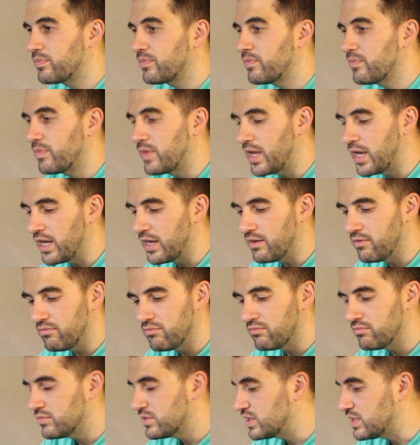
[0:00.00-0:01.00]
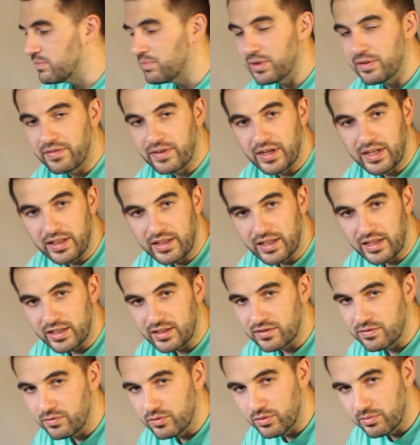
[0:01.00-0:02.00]
That simplified things
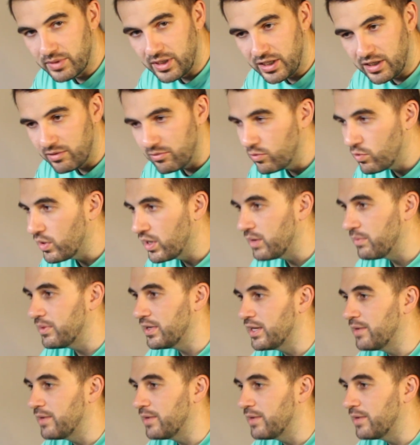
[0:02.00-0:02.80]
for me quite a bit.